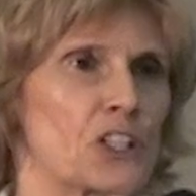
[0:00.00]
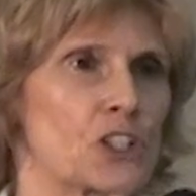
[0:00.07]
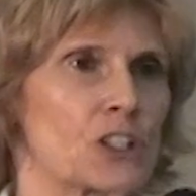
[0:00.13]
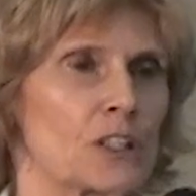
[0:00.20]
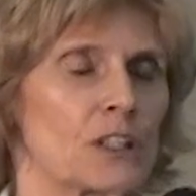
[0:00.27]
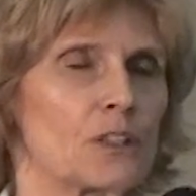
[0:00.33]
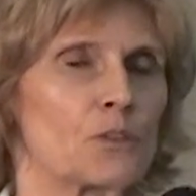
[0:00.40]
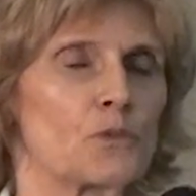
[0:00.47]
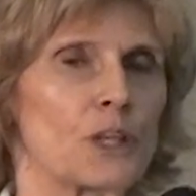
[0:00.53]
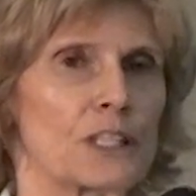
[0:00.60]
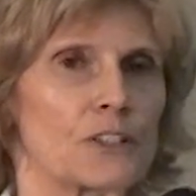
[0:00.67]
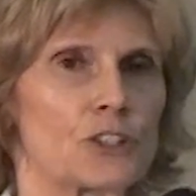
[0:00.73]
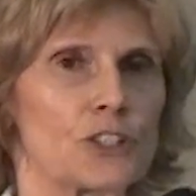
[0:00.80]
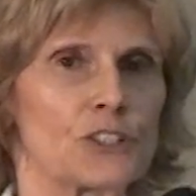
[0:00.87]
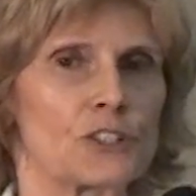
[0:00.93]
vision
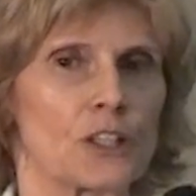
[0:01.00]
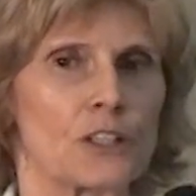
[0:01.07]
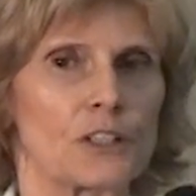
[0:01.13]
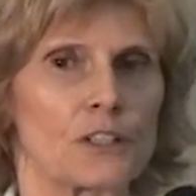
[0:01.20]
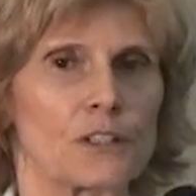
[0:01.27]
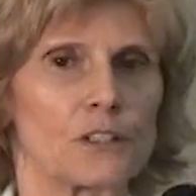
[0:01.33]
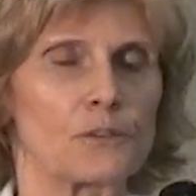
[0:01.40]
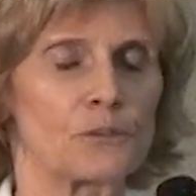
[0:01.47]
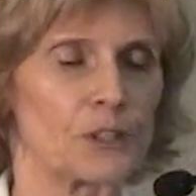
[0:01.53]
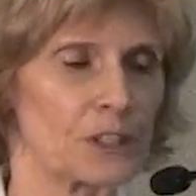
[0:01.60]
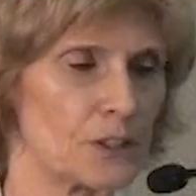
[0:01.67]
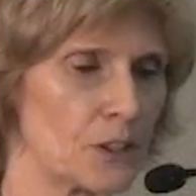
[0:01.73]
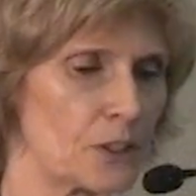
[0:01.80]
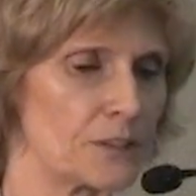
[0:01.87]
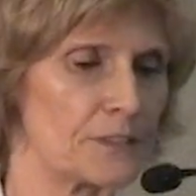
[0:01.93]
when she started
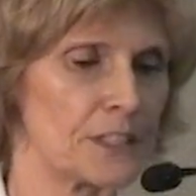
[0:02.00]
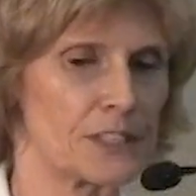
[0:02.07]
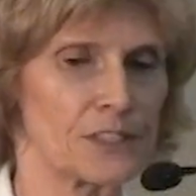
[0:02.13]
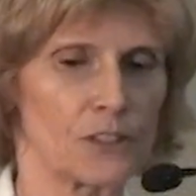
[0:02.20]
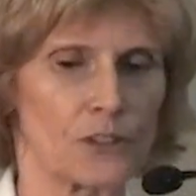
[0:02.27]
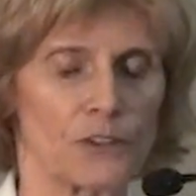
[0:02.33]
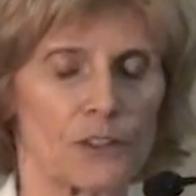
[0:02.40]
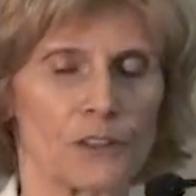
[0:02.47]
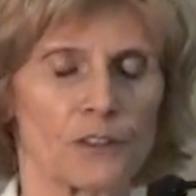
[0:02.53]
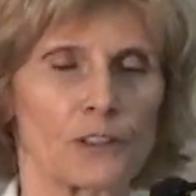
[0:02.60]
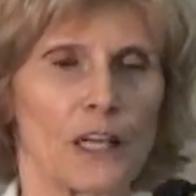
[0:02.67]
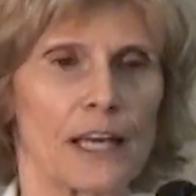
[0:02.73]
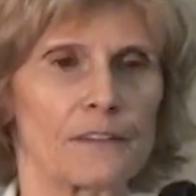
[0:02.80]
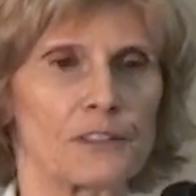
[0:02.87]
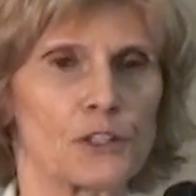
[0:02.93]
with all of us on, on
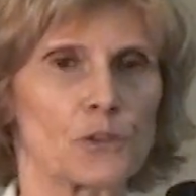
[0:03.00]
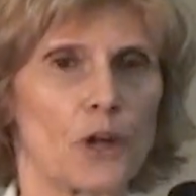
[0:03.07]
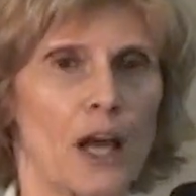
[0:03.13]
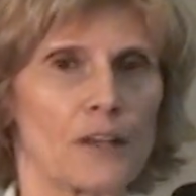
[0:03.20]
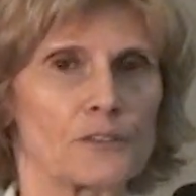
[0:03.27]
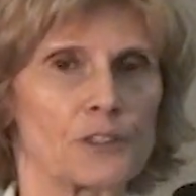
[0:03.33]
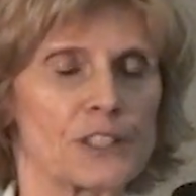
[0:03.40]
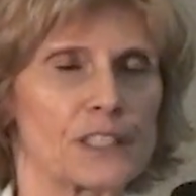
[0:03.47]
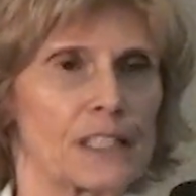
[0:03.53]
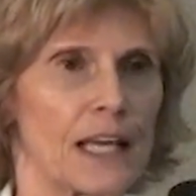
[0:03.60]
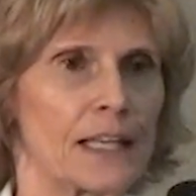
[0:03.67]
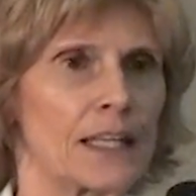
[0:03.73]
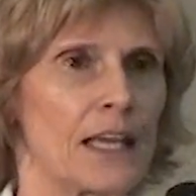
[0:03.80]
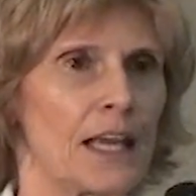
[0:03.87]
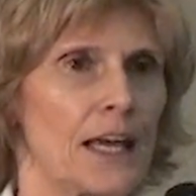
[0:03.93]
Alive and Thrive was
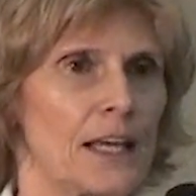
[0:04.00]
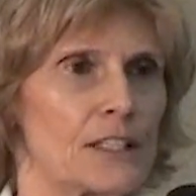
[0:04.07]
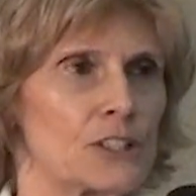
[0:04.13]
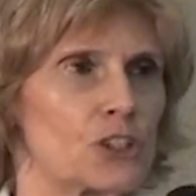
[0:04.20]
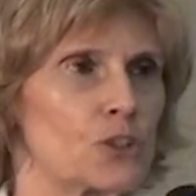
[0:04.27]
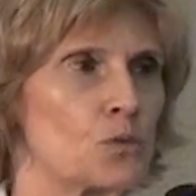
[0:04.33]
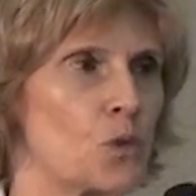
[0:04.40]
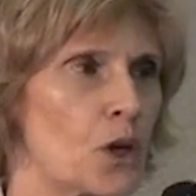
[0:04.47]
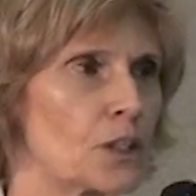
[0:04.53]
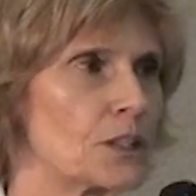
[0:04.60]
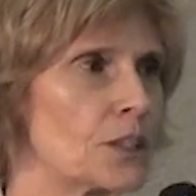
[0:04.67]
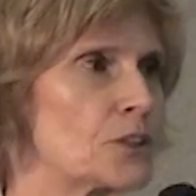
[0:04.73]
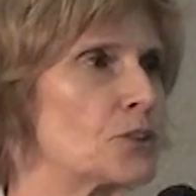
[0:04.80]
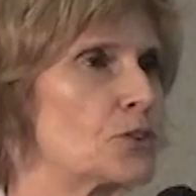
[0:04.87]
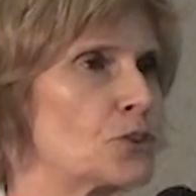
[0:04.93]
that she
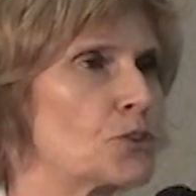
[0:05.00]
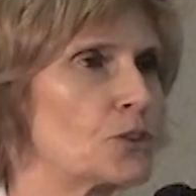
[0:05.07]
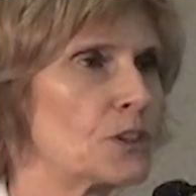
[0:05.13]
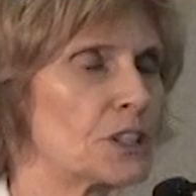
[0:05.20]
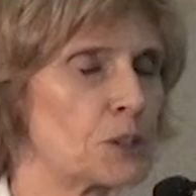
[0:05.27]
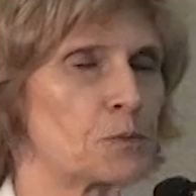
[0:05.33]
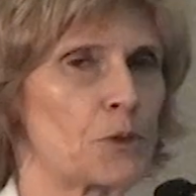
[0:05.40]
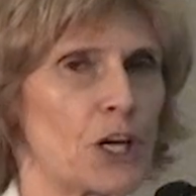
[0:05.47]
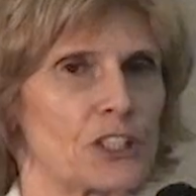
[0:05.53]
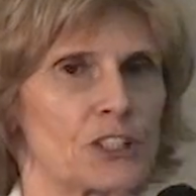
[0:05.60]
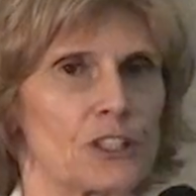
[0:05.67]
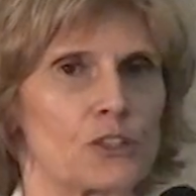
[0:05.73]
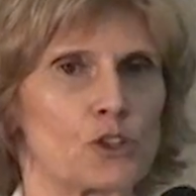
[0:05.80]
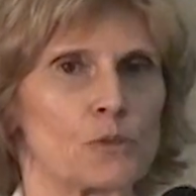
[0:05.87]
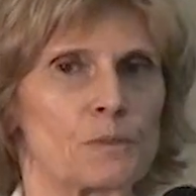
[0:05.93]
wanted this
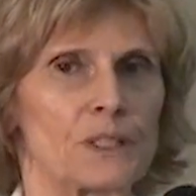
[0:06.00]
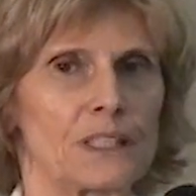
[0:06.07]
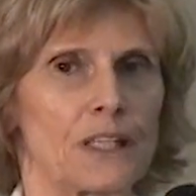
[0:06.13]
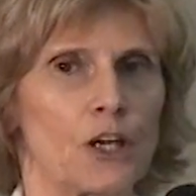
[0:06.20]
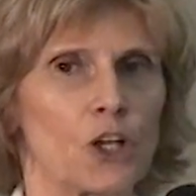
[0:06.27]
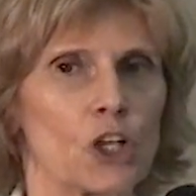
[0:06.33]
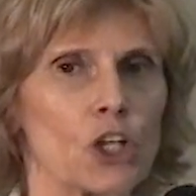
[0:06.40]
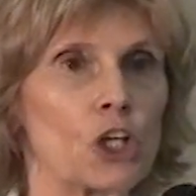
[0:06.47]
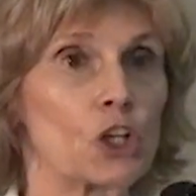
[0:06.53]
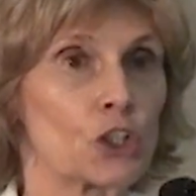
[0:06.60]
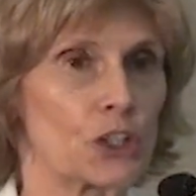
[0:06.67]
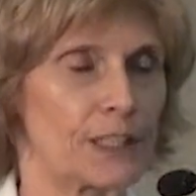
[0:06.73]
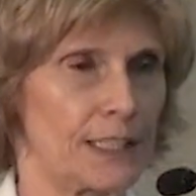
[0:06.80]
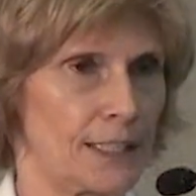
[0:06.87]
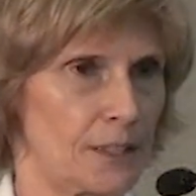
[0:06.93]
project to be a
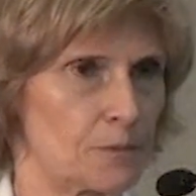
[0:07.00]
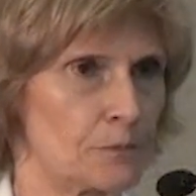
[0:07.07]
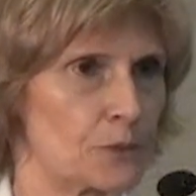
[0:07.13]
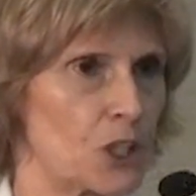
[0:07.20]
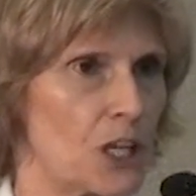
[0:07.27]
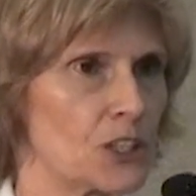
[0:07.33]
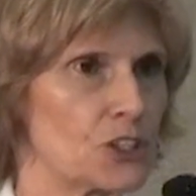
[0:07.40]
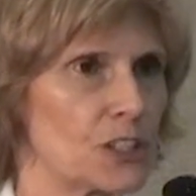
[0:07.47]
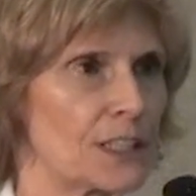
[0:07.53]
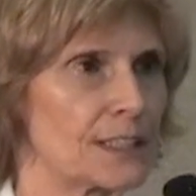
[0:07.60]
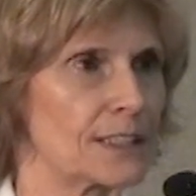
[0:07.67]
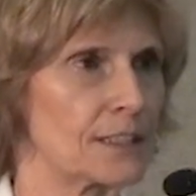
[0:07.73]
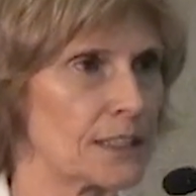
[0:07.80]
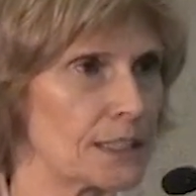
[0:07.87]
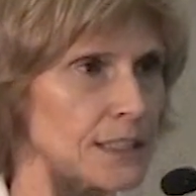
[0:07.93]
learning
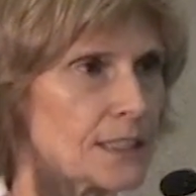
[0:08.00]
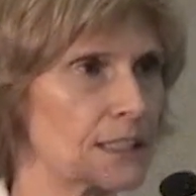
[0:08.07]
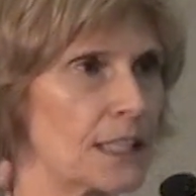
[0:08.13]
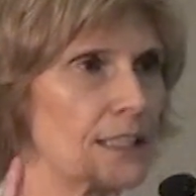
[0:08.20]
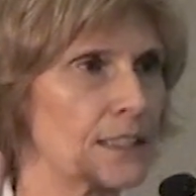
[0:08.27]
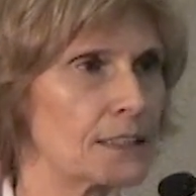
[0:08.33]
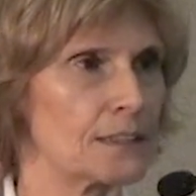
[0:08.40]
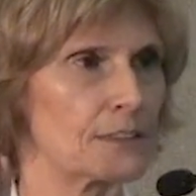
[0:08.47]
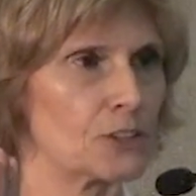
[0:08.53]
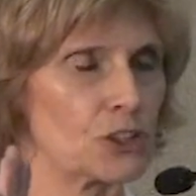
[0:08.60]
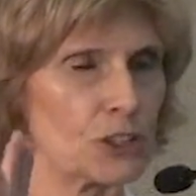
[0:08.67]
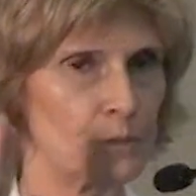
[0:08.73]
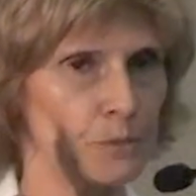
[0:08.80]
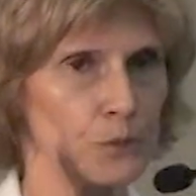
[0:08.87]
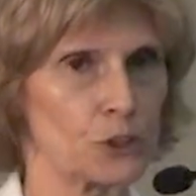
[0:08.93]
project. And, and, and
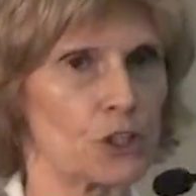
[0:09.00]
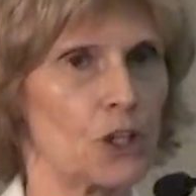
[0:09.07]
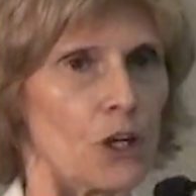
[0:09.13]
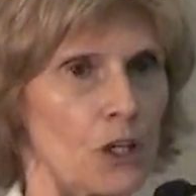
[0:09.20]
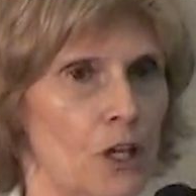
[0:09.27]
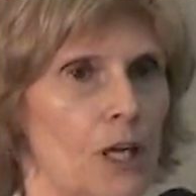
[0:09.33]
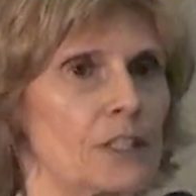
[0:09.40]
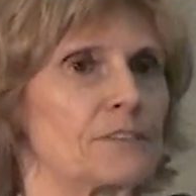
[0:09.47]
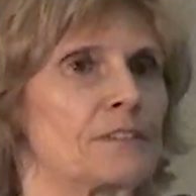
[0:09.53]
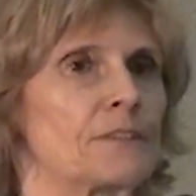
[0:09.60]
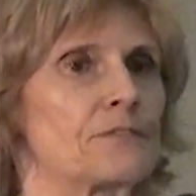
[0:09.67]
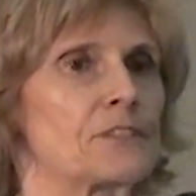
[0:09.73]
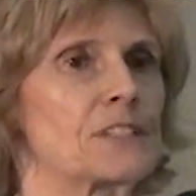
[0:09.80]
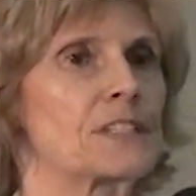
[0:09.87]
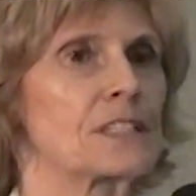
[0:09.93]
she put a lot of
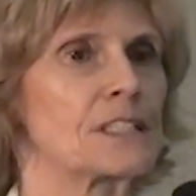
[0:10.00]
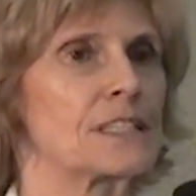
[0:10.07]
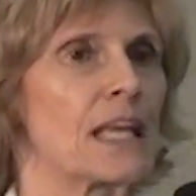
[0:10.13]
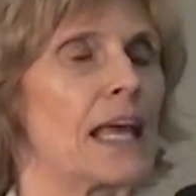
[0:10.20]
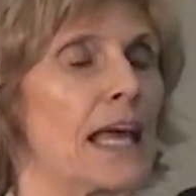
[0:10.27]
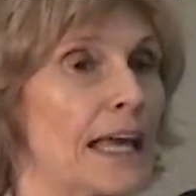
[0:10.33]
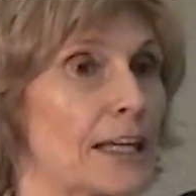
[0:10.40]
emphasis